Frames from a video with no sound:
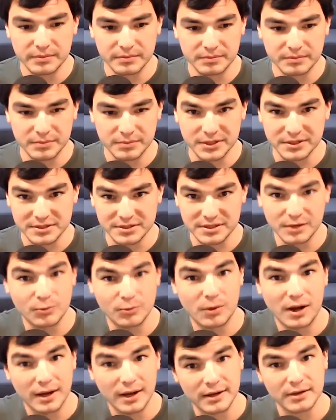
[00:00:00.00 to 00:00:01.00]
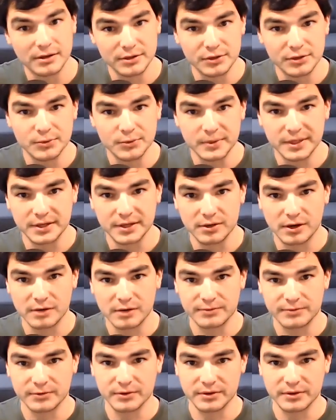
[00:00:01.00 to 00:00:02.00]
because they want a unique
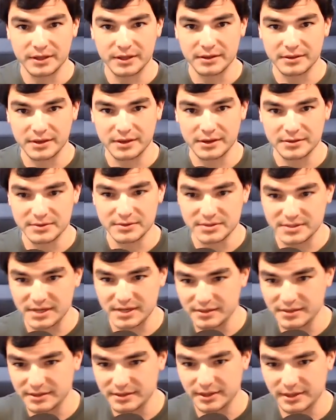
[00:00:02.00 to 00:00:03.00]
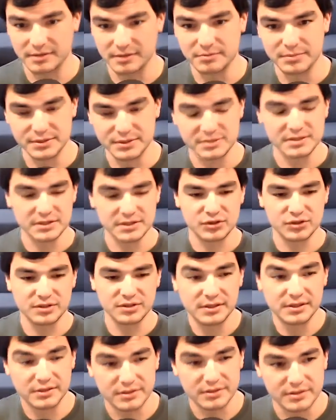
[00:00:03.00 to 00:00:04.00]
offer. They understand that they can position it
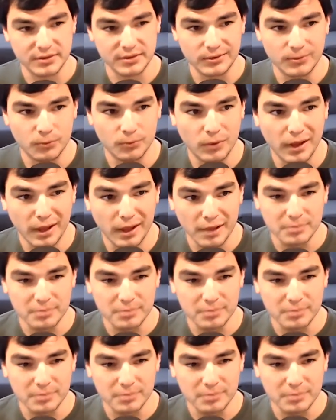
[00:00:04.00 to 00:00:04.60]
in a certain way.